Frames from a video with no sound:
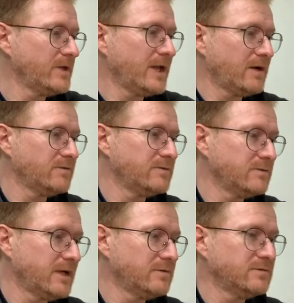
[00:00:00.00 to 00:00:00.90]

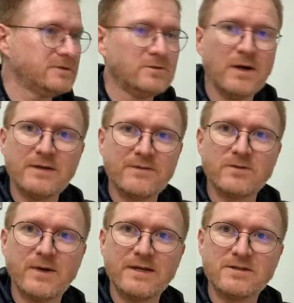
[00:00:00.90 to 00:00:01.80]
you won't
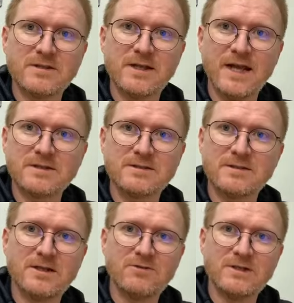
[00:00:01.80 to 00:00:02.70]
have to wait till the
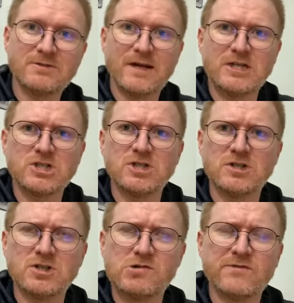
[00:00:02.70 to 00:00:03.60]
next
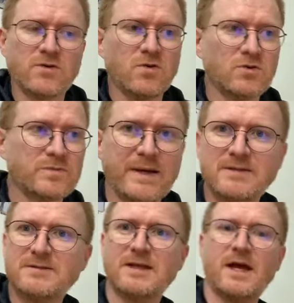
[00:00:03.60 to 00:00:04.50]
iteration of Core
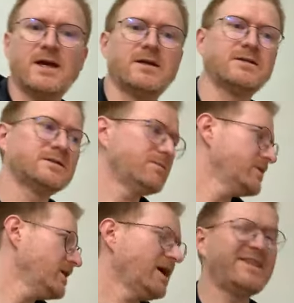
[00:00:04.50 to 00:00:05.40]
Space to get
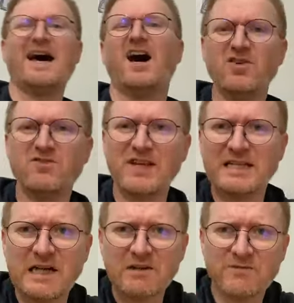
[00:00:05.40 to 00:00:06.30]
something like that.
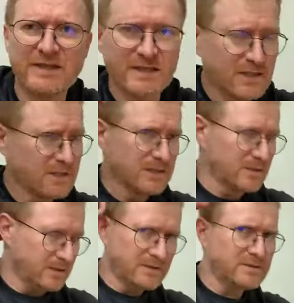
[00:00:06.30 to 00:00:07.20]
Hopefully,
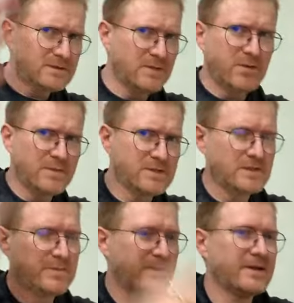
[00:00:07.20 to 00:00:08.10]
no
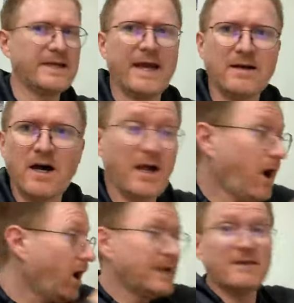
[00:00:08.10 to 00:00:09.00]
promises, but yeah,
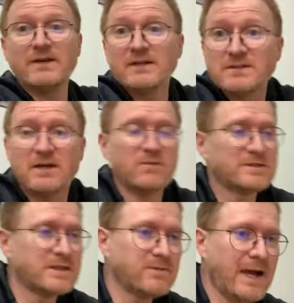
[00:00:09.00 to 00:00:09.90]
I love it. So
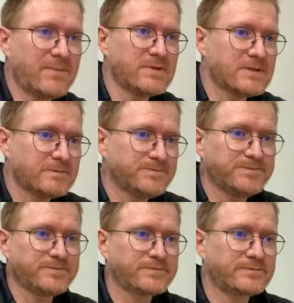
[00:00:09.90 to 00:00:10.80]
we'll see what happens.
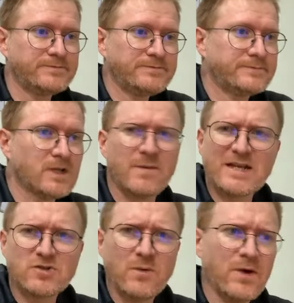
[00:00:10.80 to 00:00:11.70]
Got
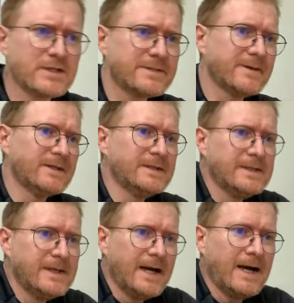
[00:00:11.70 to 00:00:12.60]
to make sure it works.
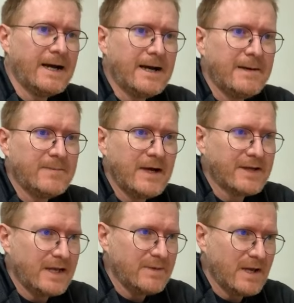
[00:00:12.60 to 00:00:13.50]

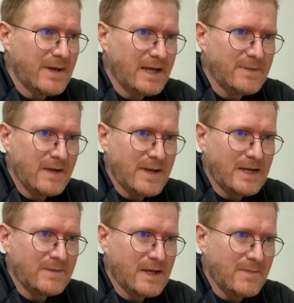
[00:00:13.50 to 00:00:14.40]
Okay, let me go back.
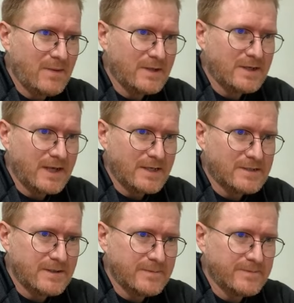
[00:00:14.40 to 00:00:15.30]
Where did I
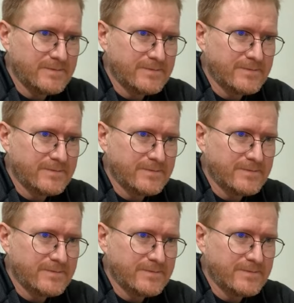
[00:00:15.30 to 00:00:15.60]
get to?